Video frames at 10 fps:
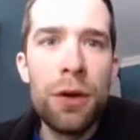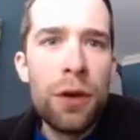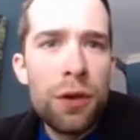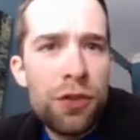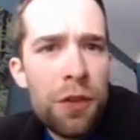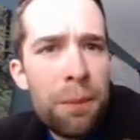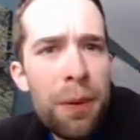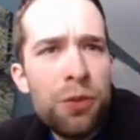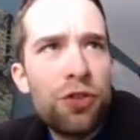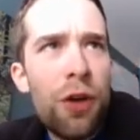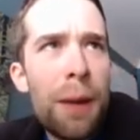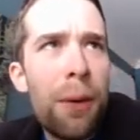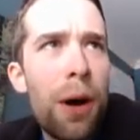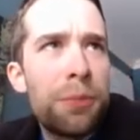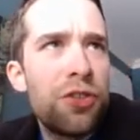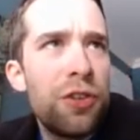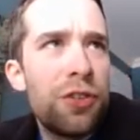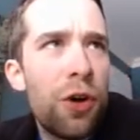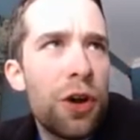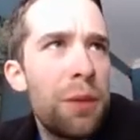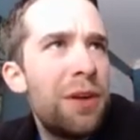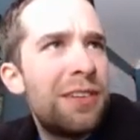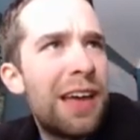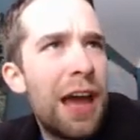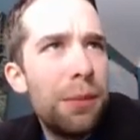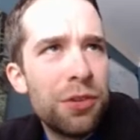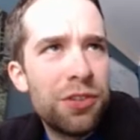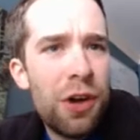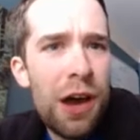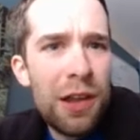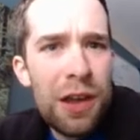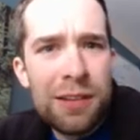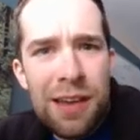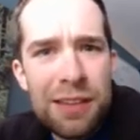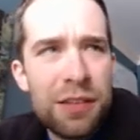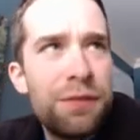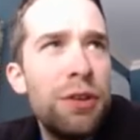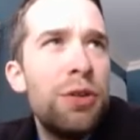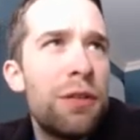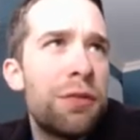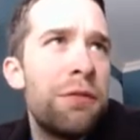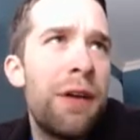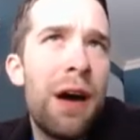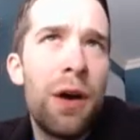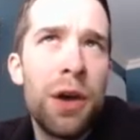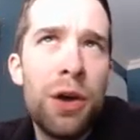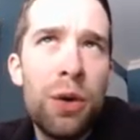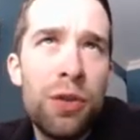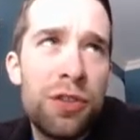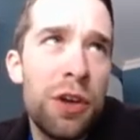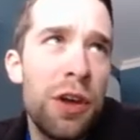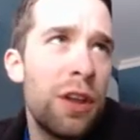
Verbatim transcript: So the bootstrap options argument to kable styling takes a few different values.